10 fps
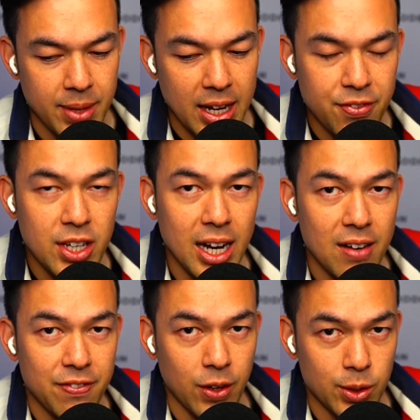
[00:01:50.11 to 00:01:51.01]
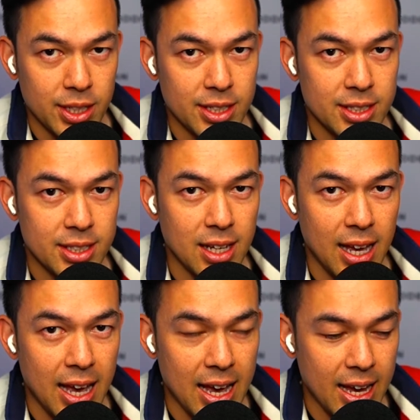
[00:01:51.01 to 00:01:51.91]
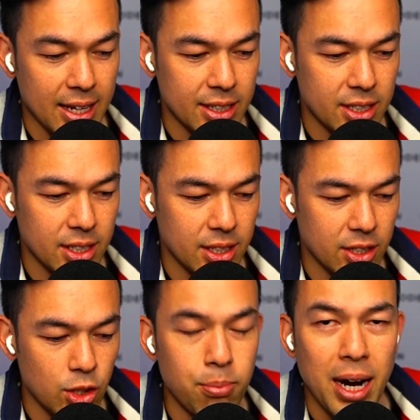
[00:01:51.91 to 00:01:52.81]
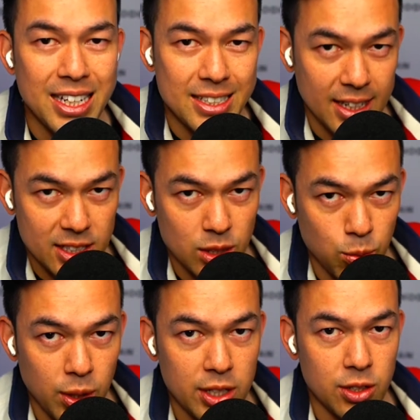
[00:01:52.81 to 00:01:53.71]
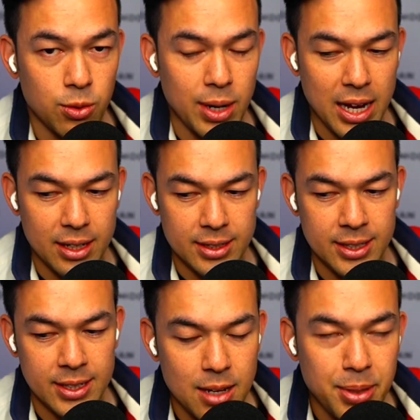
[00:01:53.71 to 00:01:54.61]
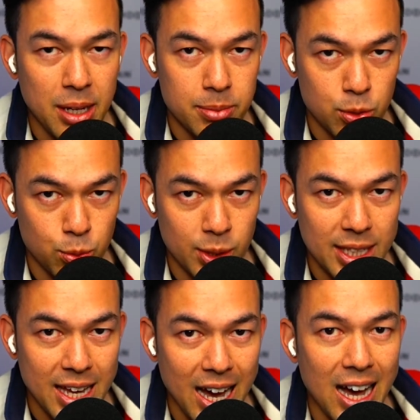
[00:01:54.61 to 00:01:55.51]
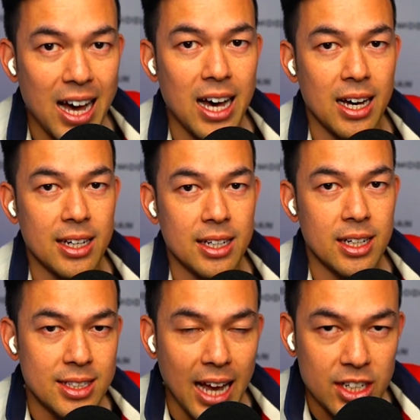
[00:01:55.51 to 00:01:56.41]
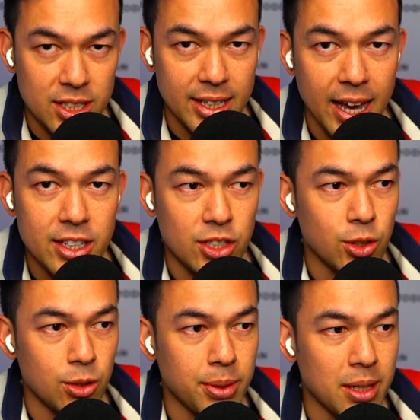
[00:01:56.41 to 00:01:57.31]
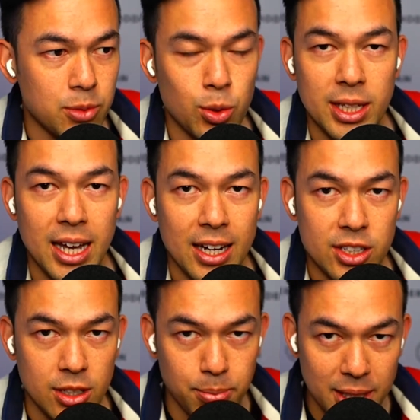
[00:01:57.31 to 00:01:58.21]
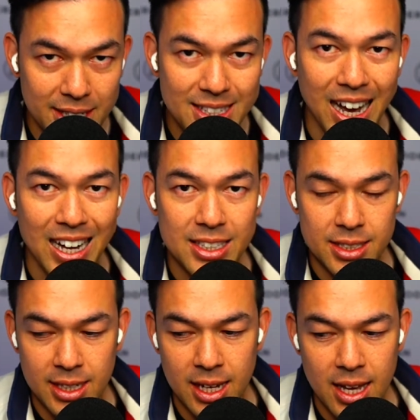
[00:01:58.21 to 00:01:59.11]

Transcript: And if you can't focus and your mind starts to wander around, it becomes really hard to actually execute. It becomes really hard to complete tasks.